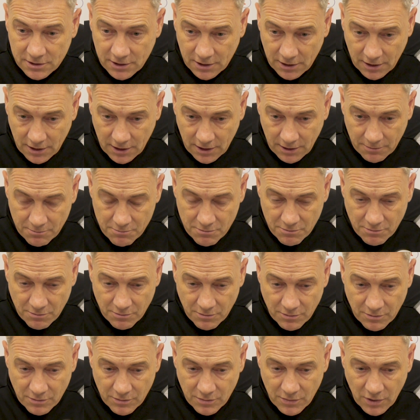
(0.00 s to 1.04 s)

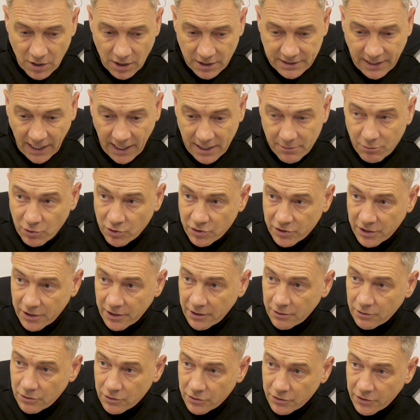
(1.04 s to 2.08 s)
a game under
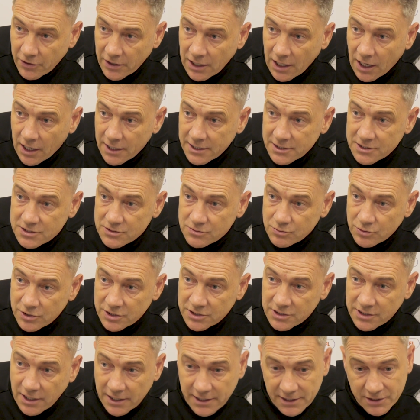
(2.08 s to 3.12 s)
the lights,
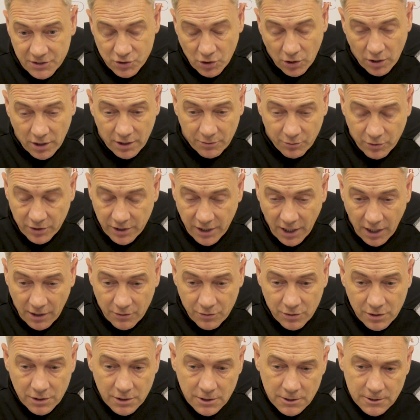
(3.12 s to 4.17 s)
which they enjoy, and we
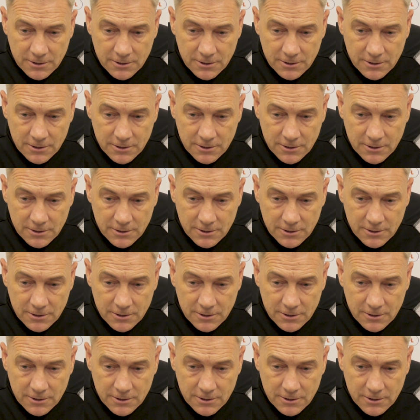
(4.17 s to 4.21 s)
know,